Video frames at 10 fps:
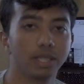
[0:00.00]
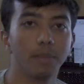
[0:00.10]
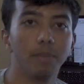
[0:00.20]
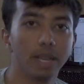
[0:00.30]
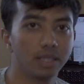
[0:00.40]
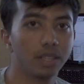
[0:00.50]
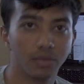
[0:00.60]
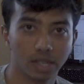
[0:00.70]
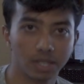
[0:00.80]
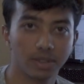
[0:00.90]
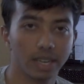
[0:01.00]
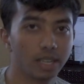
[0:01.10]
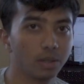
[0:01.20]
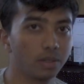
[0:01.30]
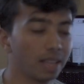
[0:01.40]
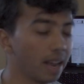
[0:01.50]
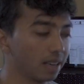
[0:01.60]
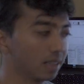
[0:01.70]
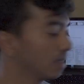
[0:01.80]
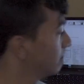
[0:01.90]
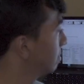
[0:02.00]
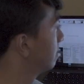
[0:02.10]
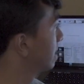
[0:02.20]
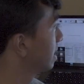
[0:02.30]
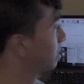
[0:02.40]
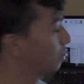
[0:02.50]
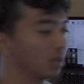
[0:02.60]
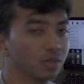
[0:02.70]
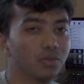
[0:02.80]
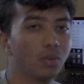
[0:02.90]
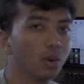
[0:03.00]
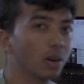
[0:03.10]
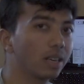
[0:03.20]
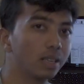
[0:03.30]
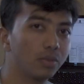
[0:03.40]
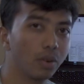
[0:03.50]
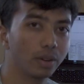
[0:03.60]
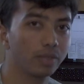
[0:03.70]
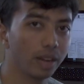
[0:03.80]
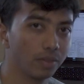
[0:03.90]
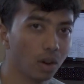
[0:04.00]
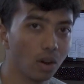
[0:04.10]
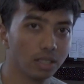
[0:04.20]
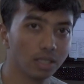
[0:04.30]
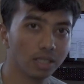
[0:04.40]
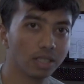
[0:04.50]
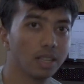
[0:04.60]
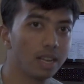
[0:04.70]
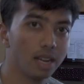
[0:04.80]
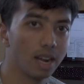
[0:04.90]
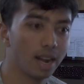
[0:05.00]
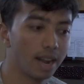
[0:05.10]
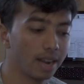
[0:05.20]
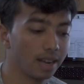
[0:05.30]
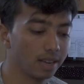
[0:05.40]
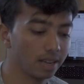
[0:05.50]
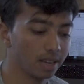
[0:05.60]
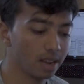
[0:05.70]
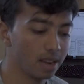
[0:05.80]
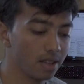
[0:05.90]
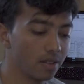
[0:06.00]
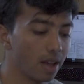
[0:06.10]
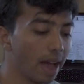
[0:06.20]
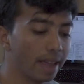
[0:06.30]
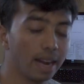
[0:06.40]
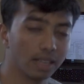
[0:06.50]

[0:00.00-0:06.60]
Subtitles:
was amazingly frustrated that this was $445, and I